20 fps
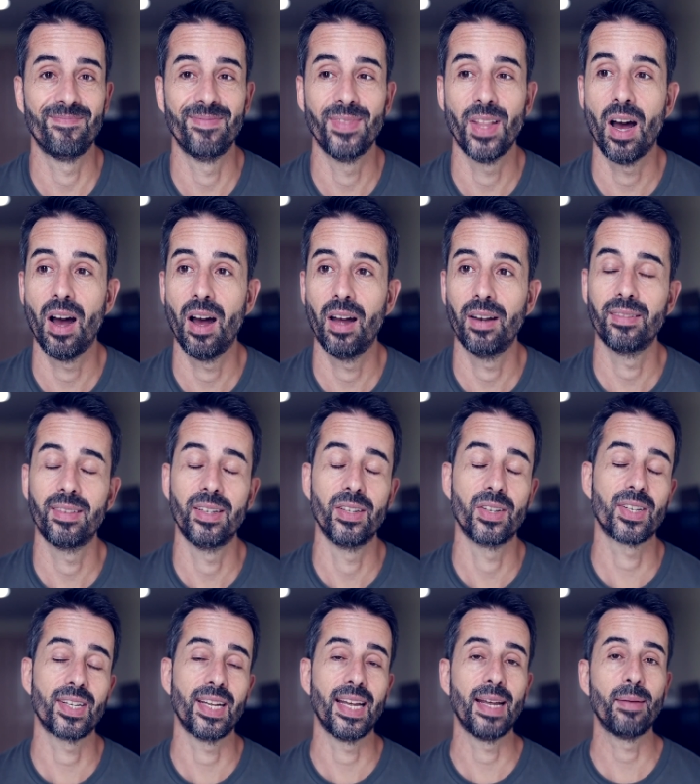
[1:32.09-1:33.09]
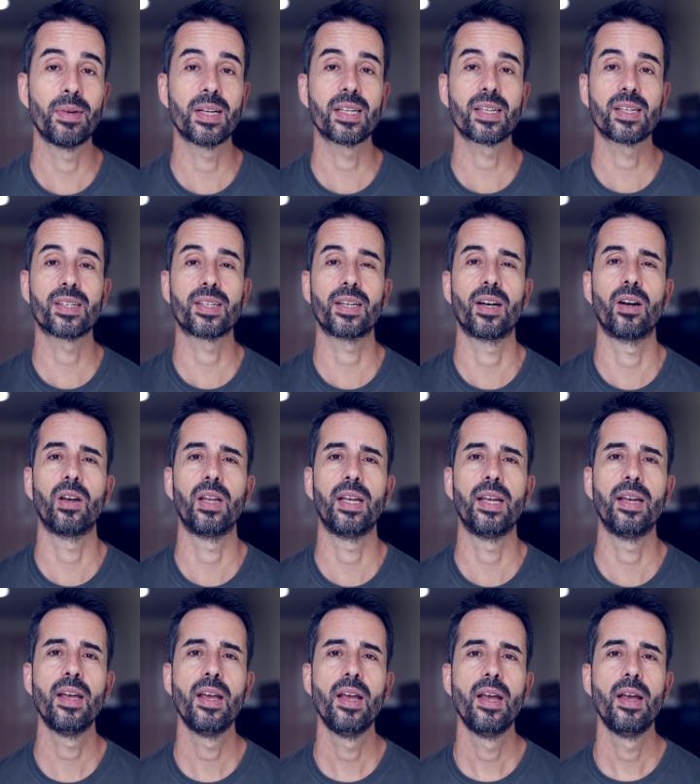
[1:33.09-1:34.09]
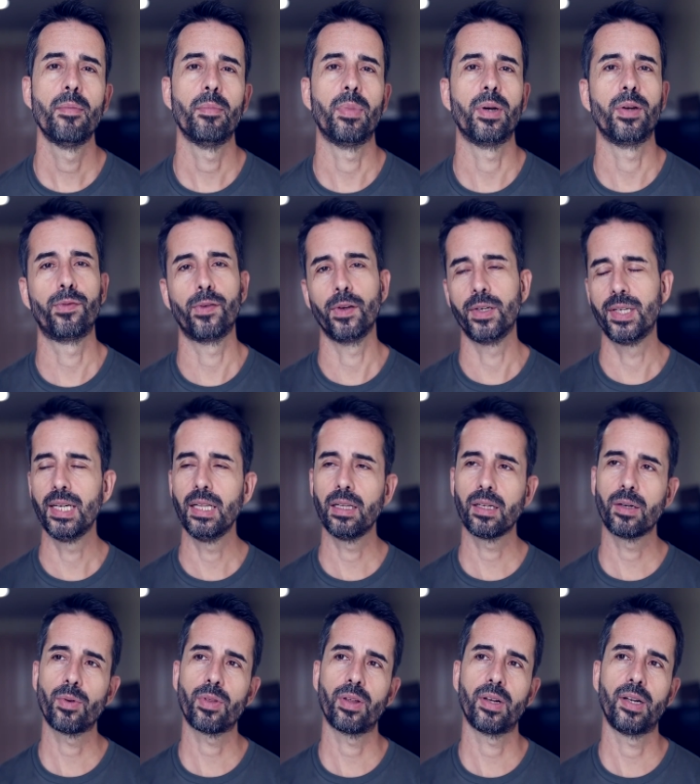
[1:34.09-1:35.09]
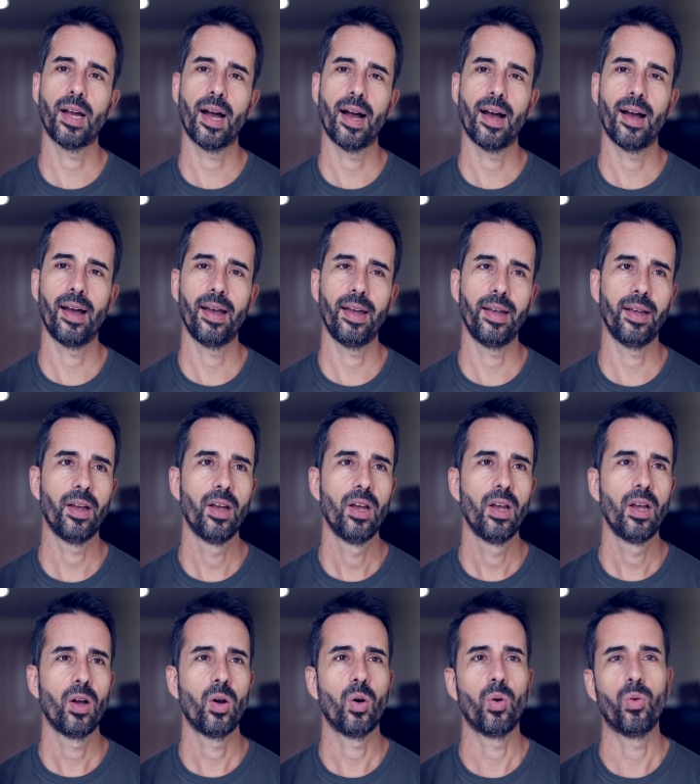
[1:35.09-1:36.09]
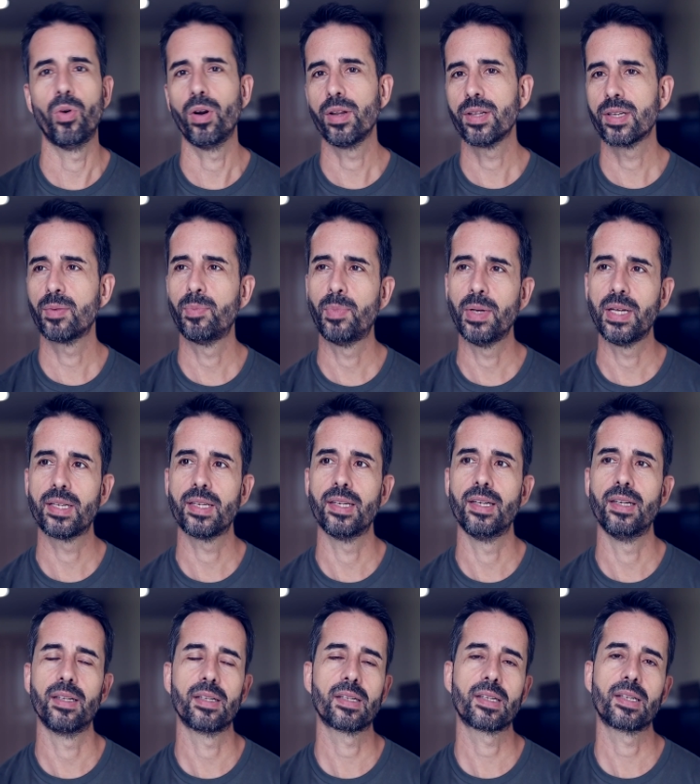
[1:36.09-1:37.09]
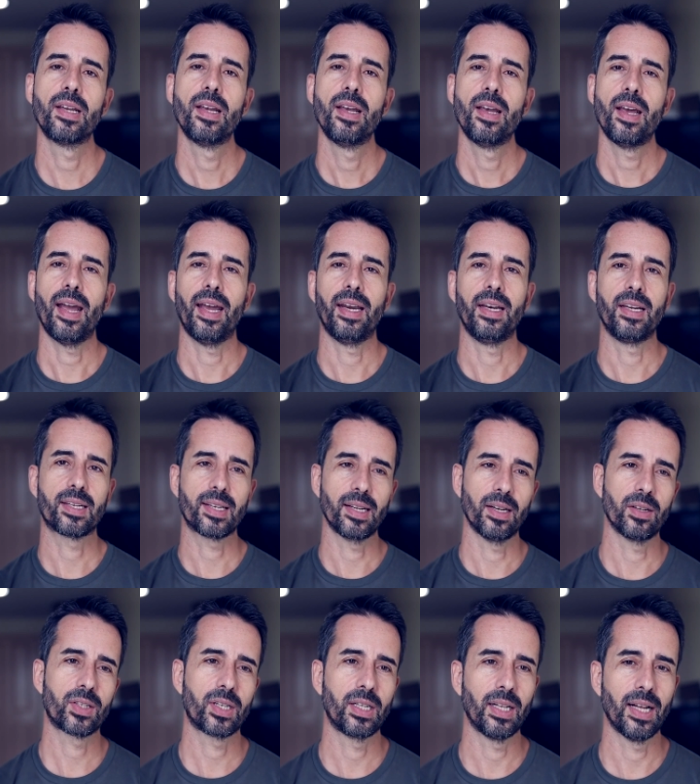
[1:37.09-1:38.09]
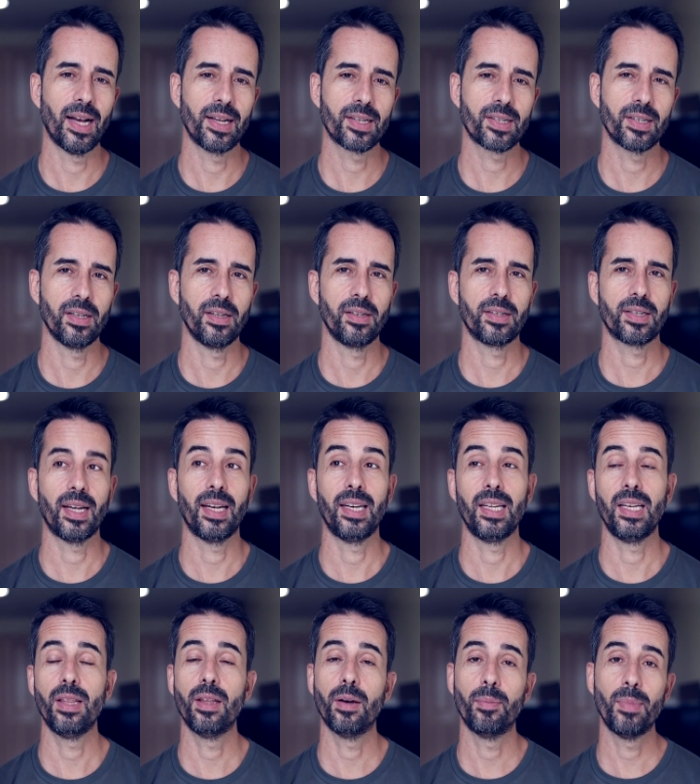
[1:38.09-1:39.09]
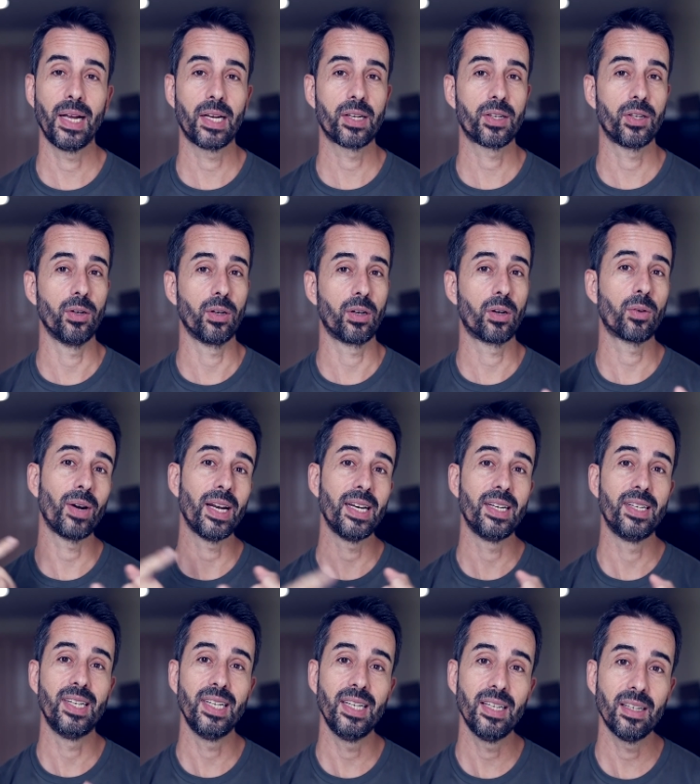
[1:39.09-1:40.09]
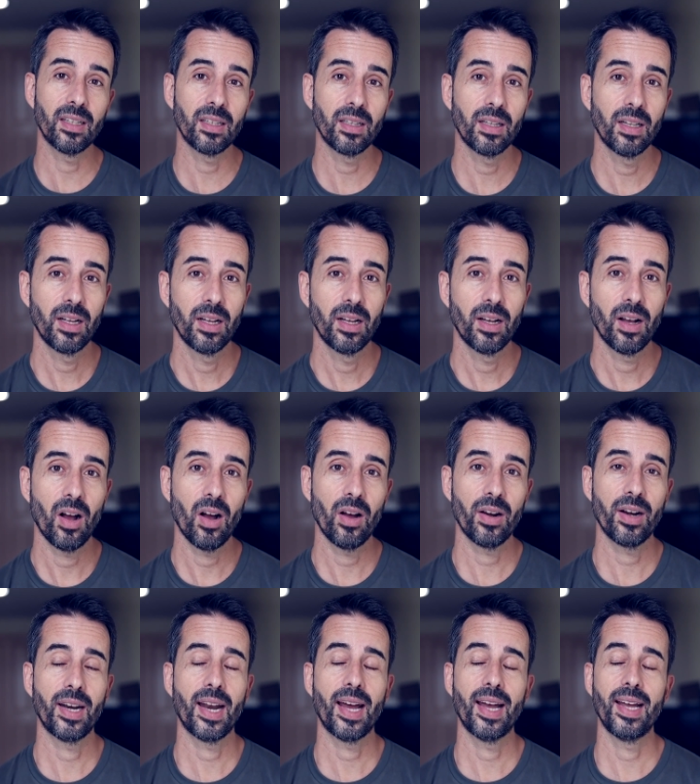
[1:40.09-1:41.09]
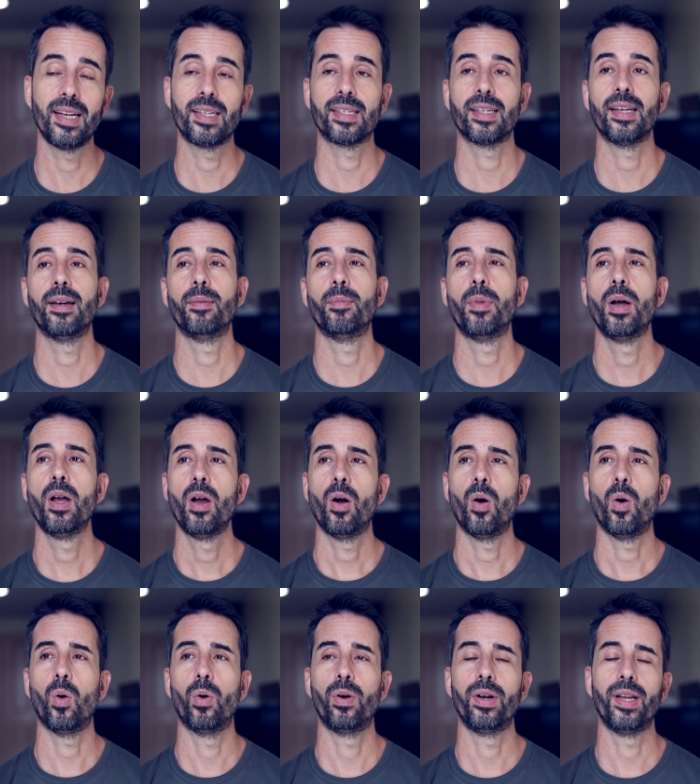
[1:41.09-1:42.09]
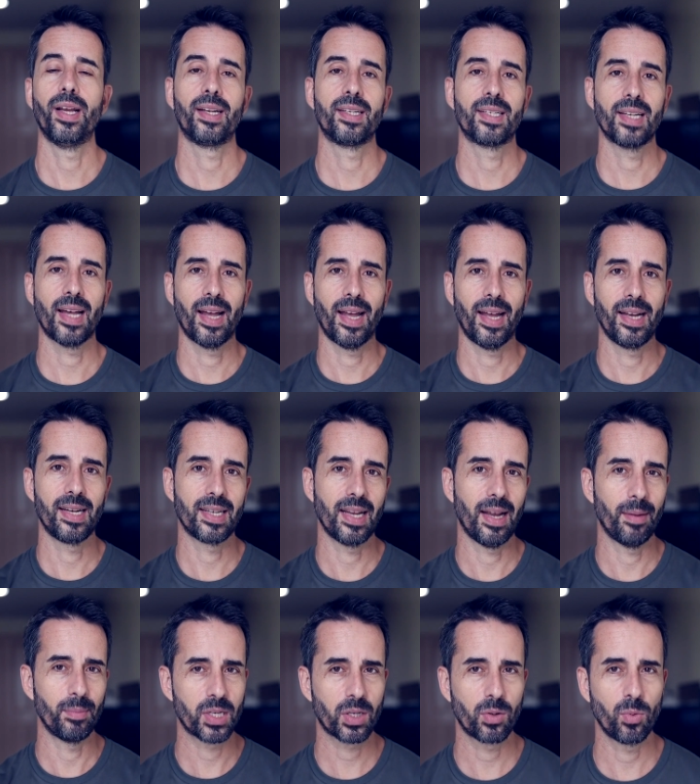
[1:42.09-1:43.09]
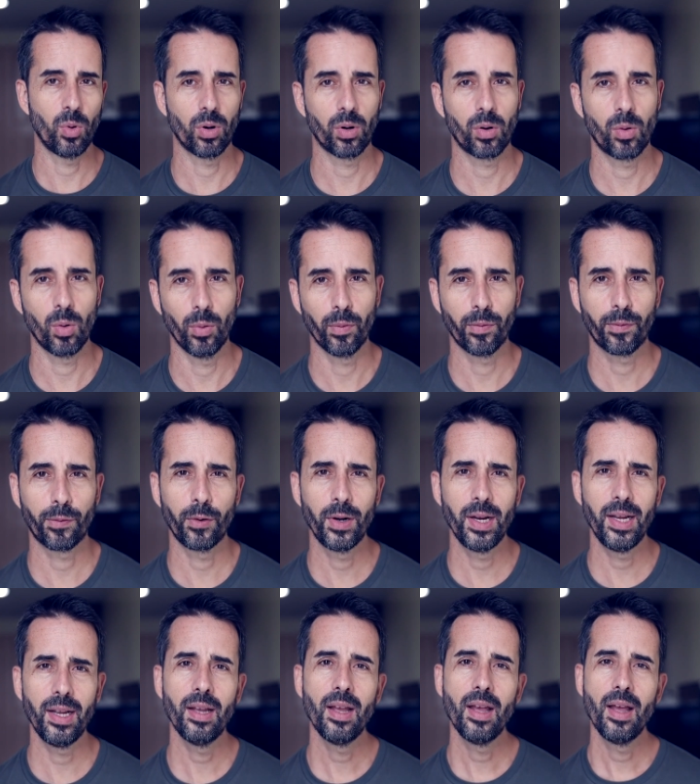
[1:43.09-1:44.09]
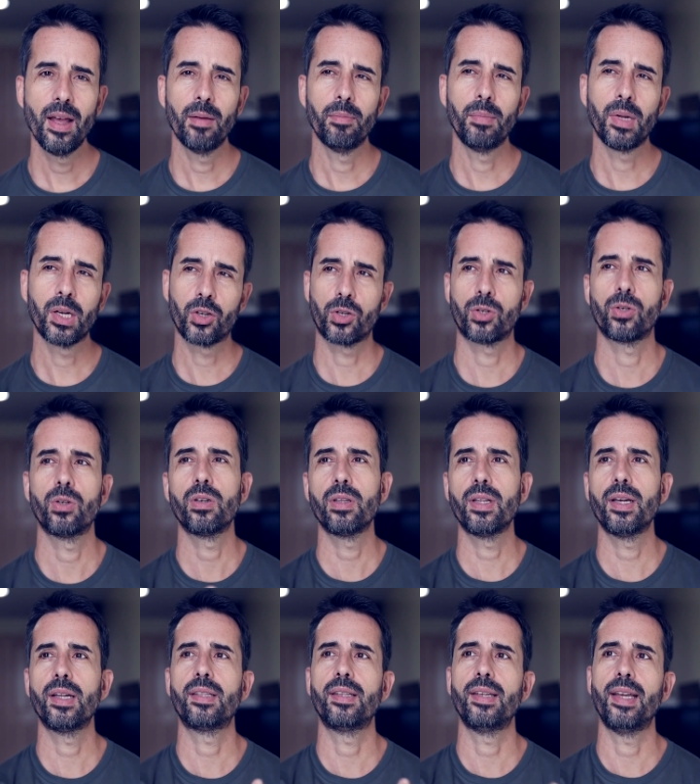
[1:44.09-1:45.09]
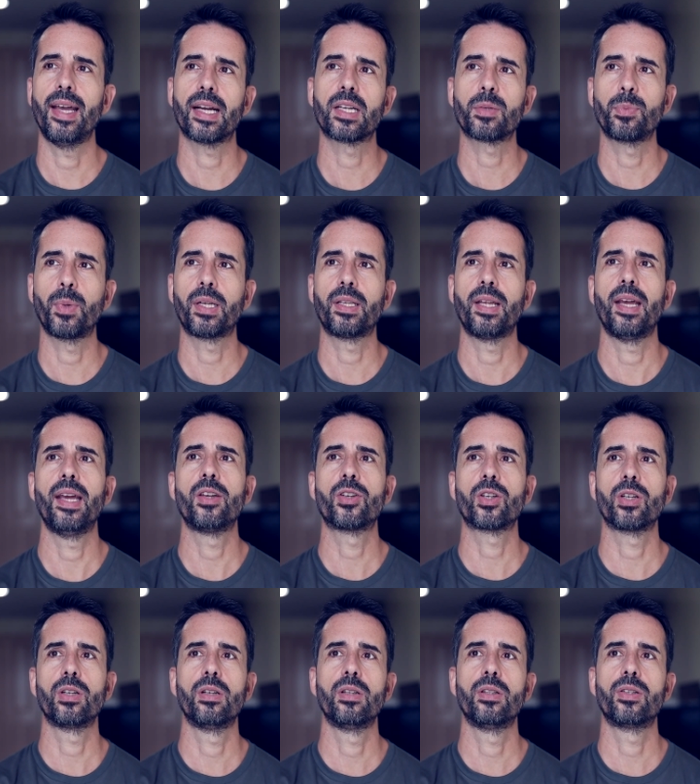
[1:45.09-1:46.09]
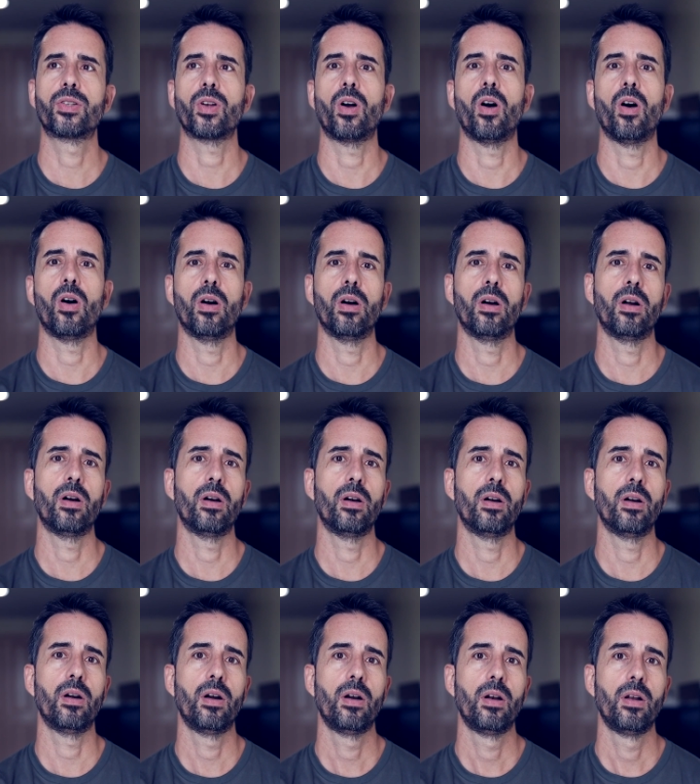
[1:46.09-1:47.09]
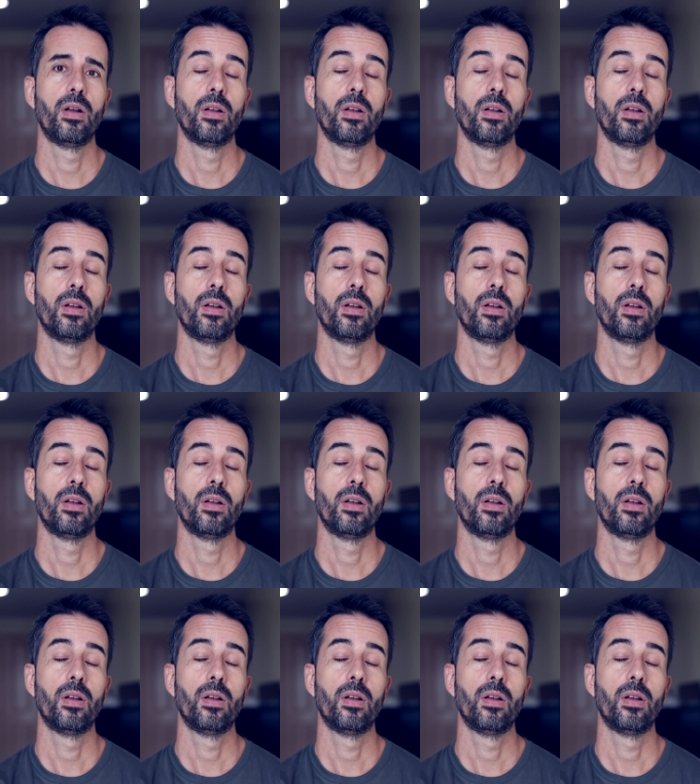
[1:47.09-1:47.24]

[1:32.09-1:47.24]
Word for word: not the same necessarily, but if you're dealing with a guy who runs a business and he sells glasses and he either makes you a great deal on an eye exam or the exam is quote unquote free, make sure that the expectations are